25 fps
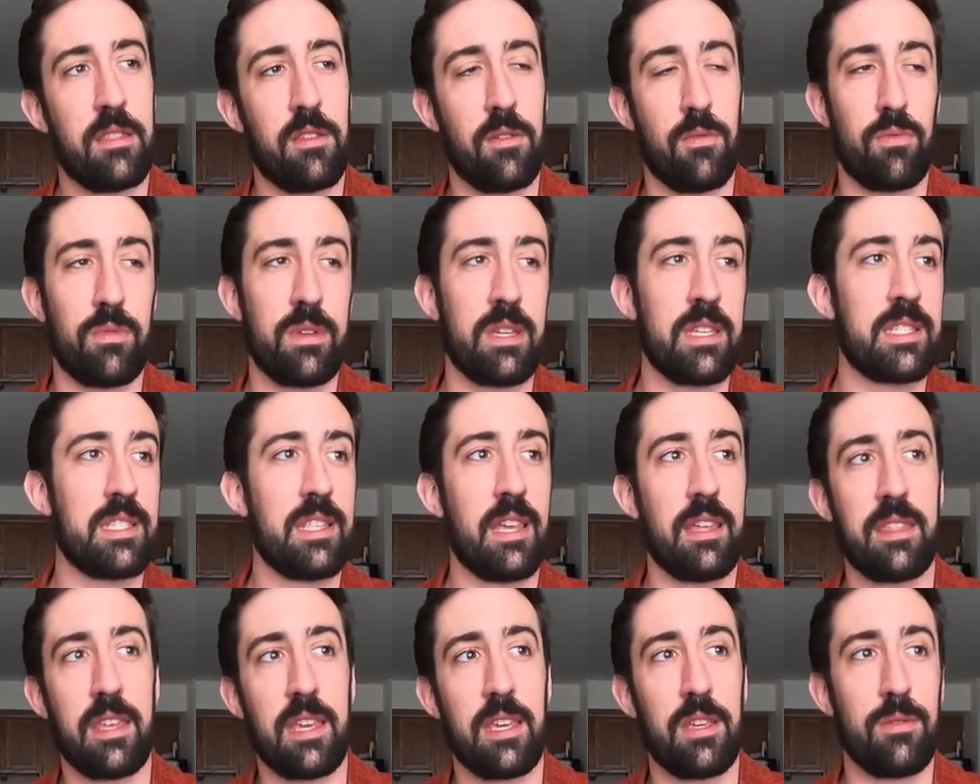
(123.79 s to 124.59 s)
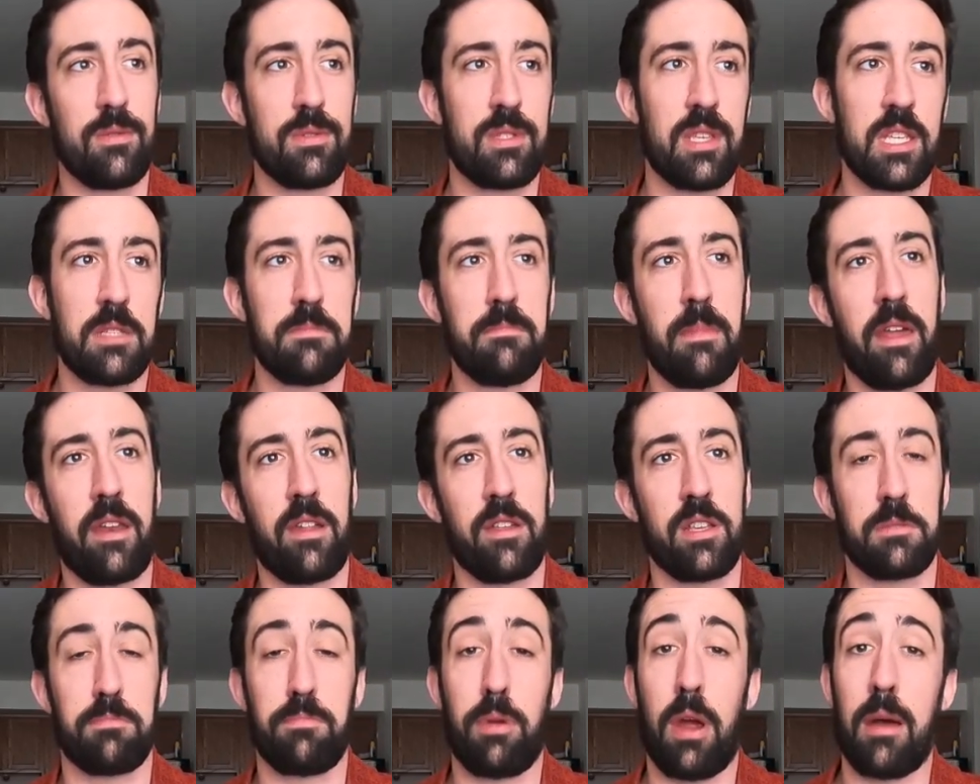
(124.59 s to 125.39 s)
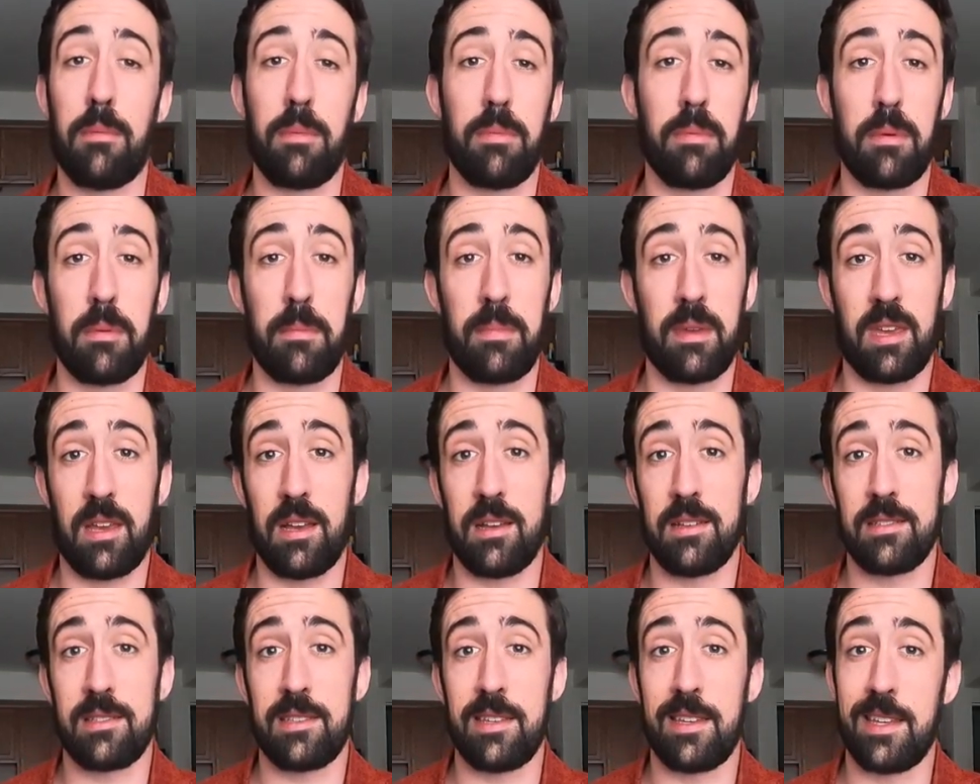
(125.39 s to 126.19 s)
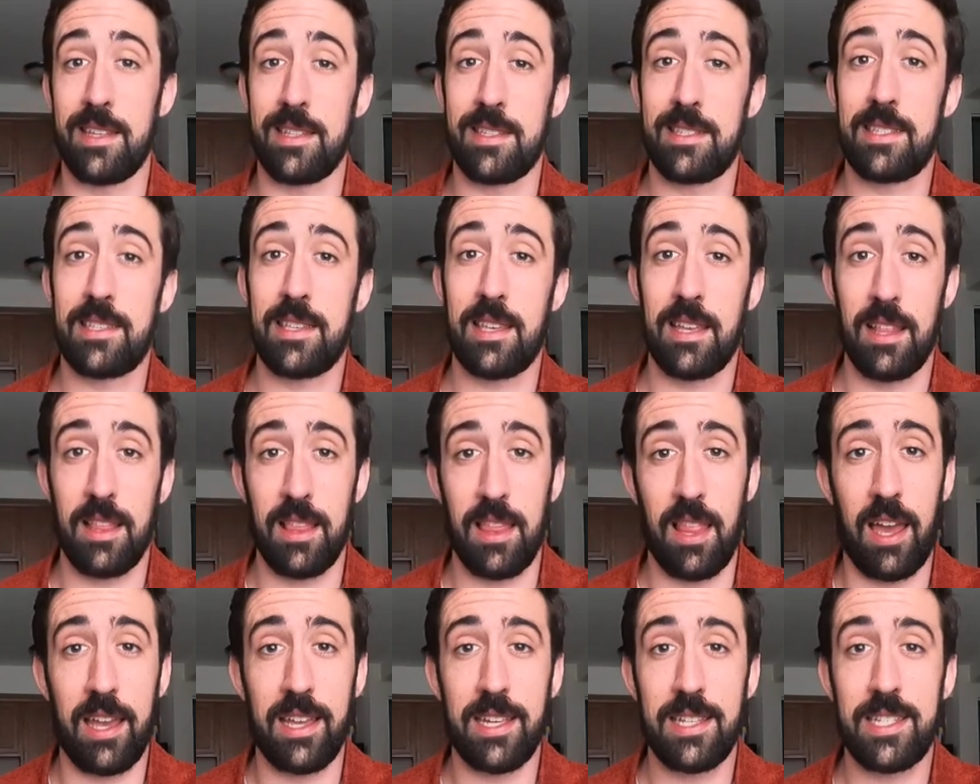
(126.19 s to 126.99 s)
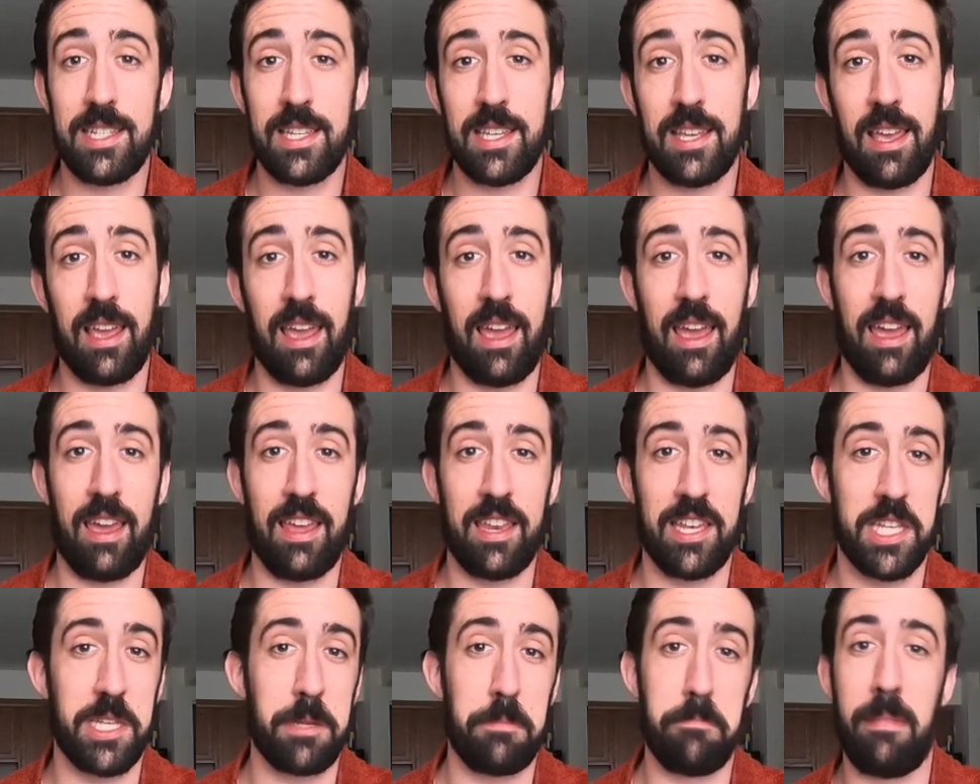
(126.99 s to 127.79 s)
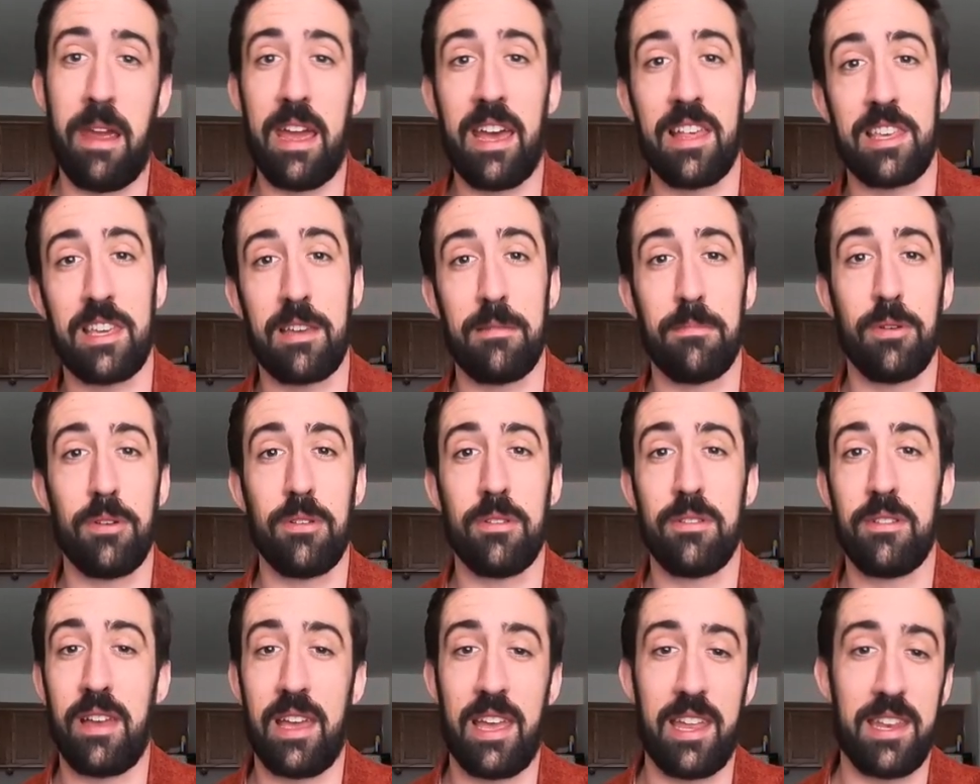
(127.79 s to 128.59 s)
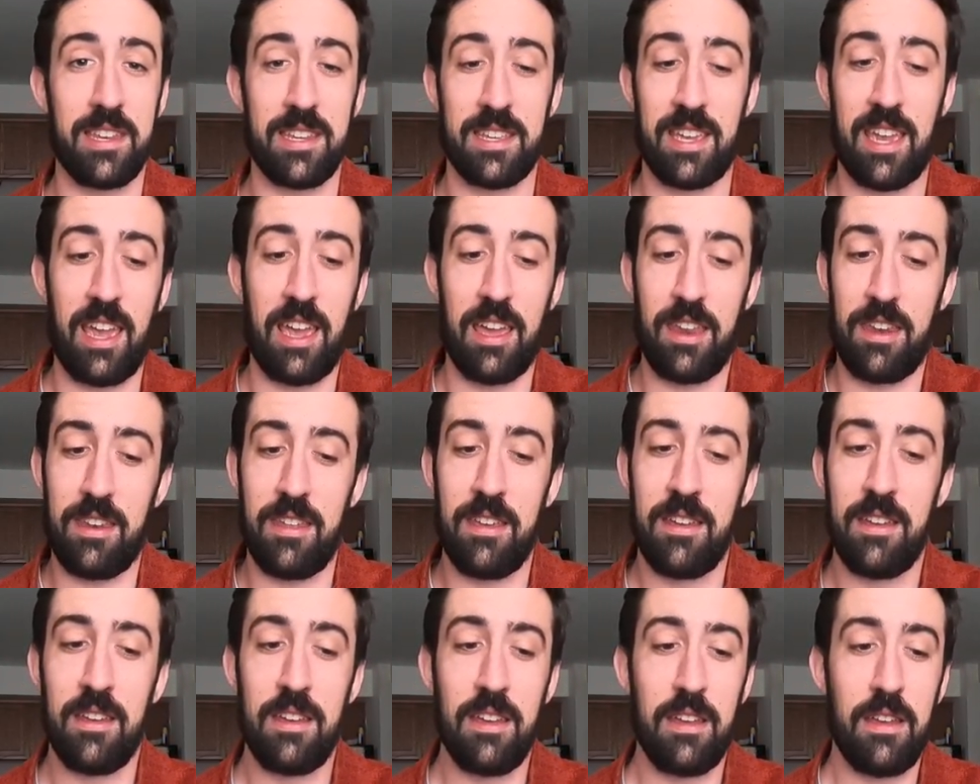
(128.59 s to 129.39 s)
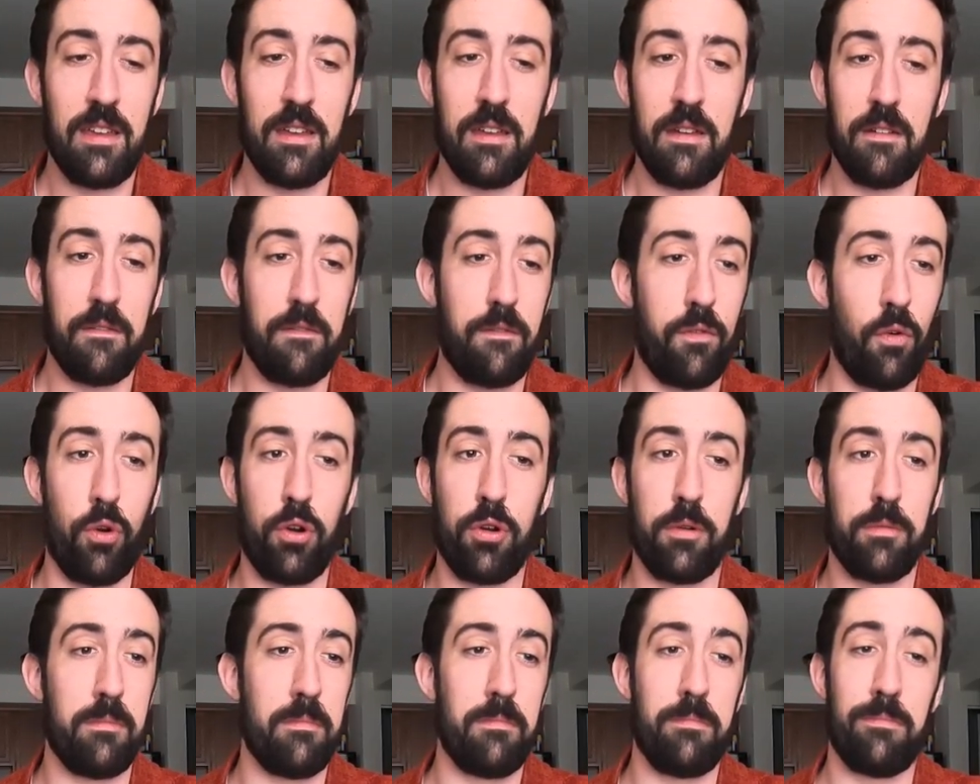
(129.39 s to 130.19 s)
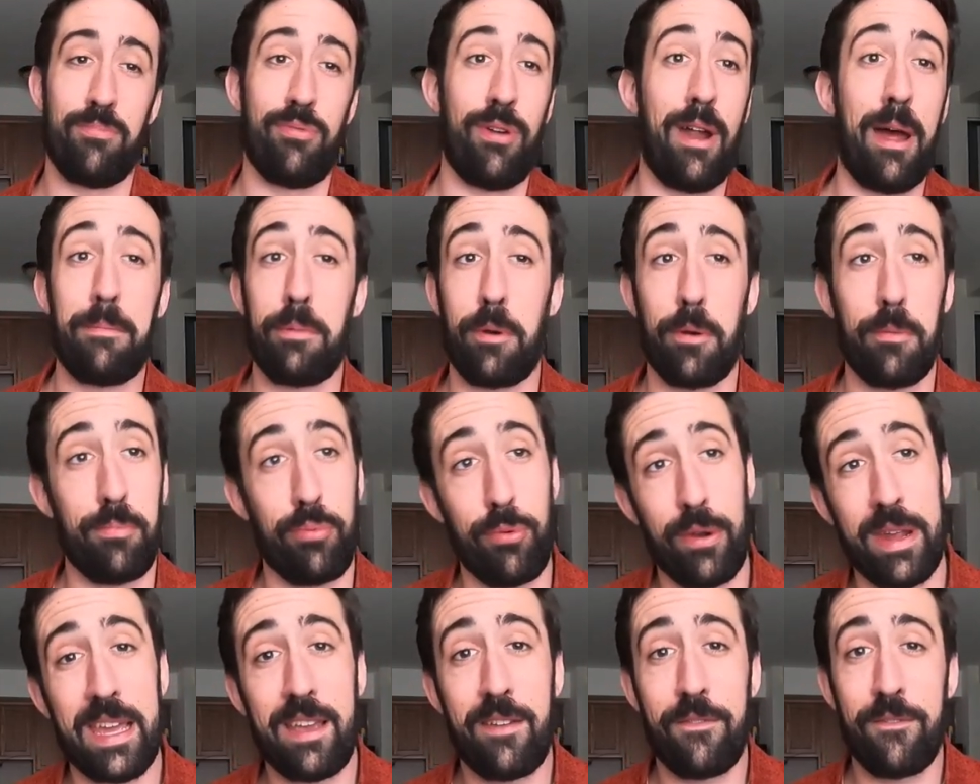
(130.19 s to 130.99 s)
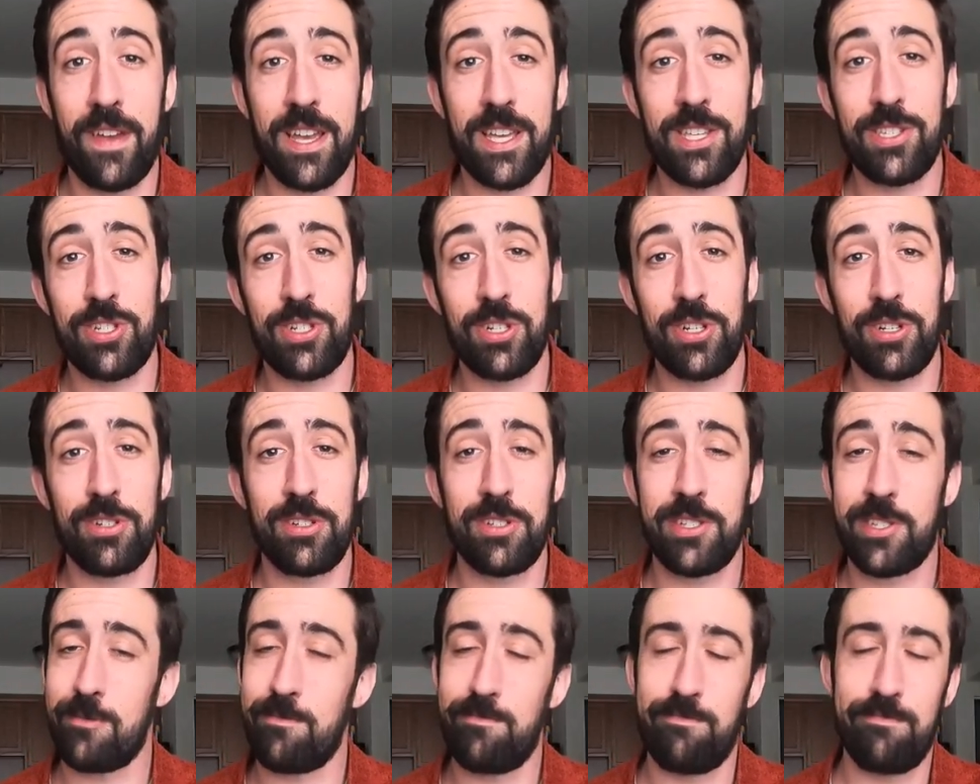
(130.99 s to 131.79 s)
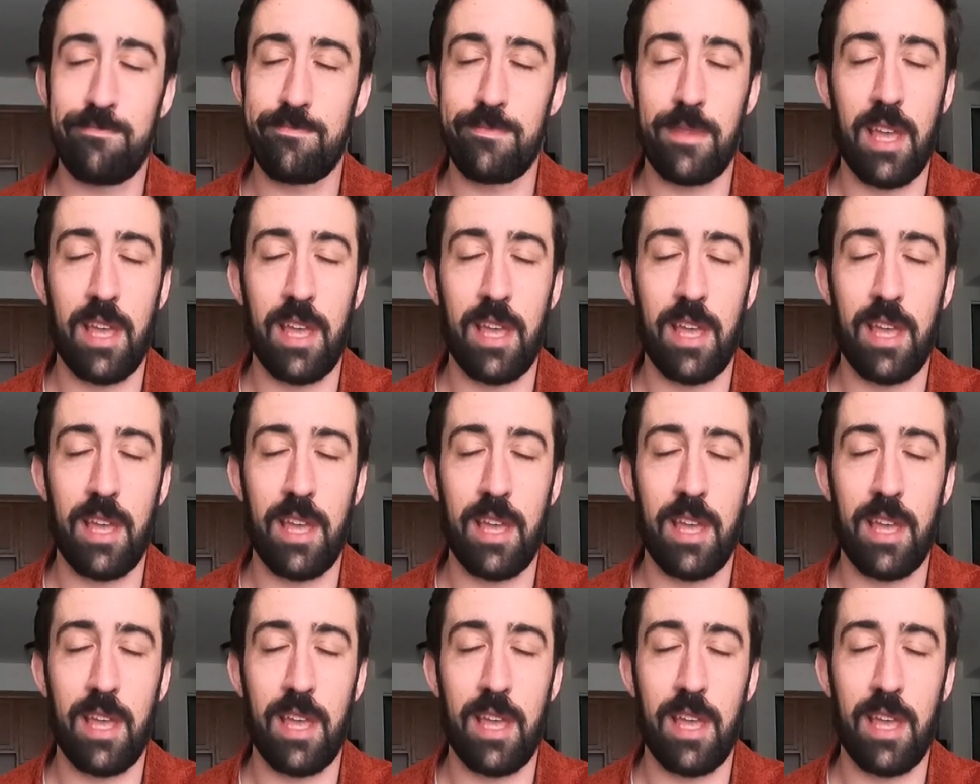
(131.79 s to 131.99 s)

reason that they use this metal is probably because it's light and malleable and can form proper brake fixtures.